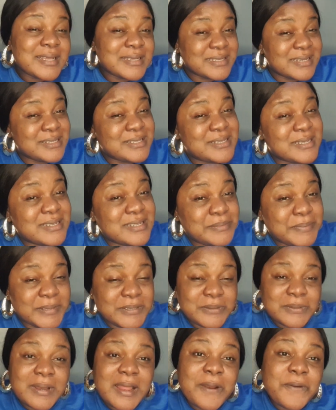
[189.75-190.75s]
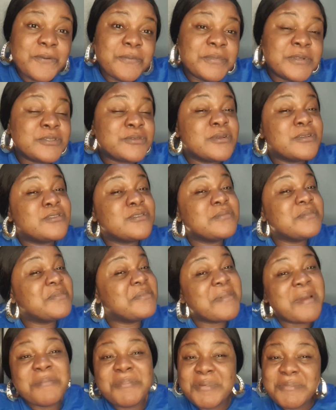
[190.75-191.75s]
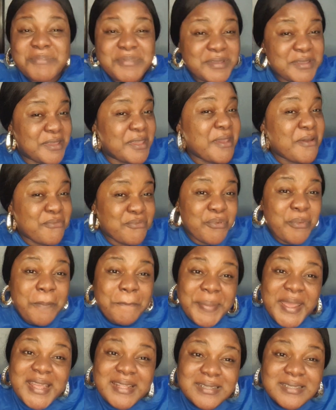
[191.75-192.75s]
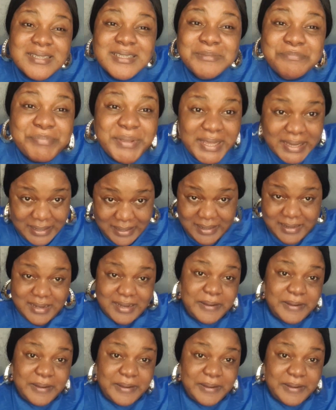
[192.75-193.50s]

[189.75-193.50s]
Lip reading: I said, you see, this particular room is going to be my baby girl room, painted pink,